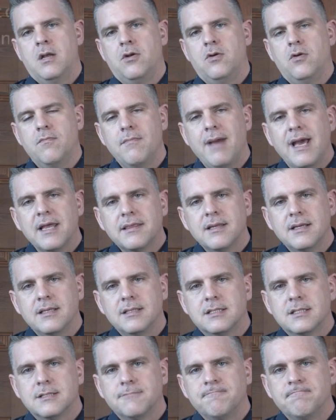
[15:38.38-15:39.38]
New
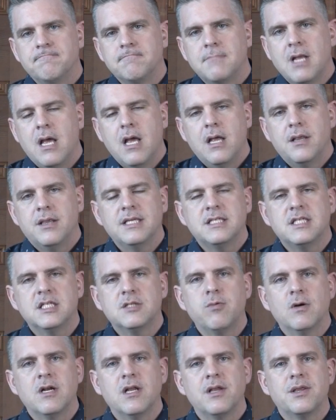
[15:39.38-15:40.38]
methods. This
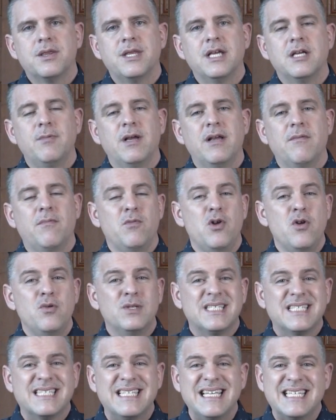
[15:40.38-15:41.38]
is one of the things, new
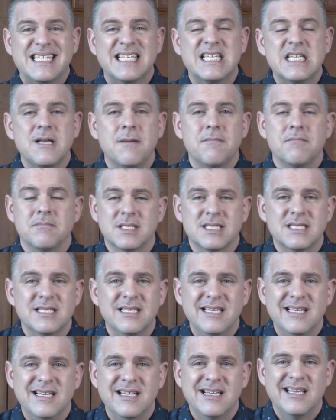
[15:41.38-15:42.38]
systems.
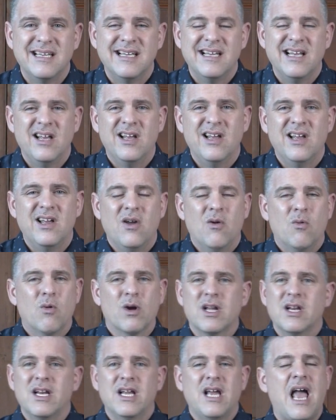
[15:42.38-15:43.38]
We're
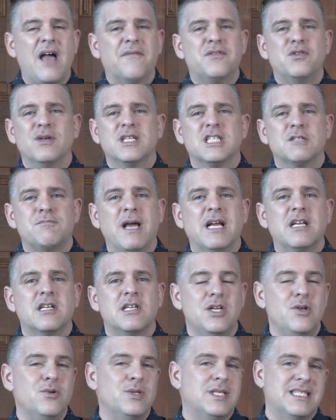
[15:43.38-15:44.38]
going to have to expect
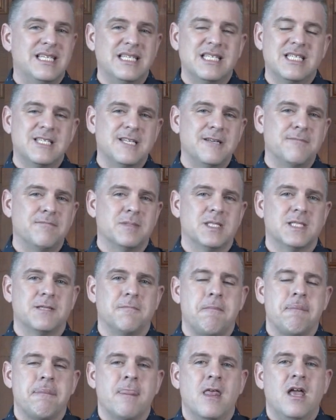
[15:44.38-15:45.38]
new systems.
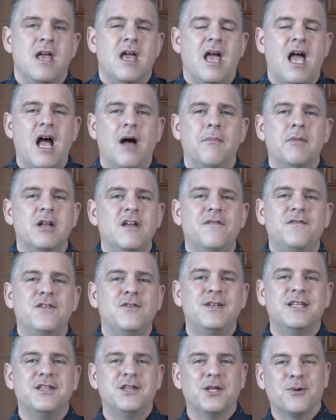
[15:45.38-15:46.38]
How many of you
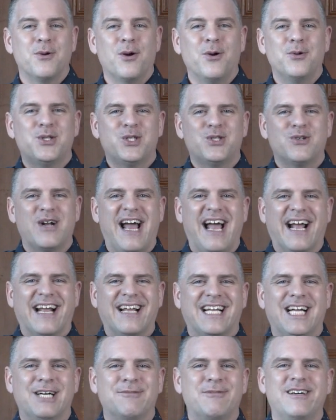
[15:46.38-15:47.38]
did the growth
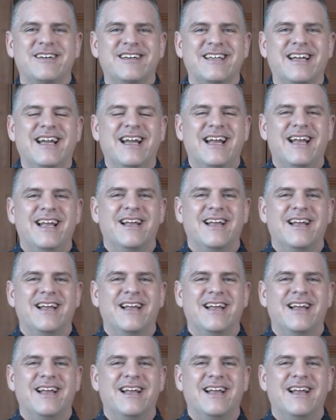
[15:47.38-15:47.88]
track? Come on.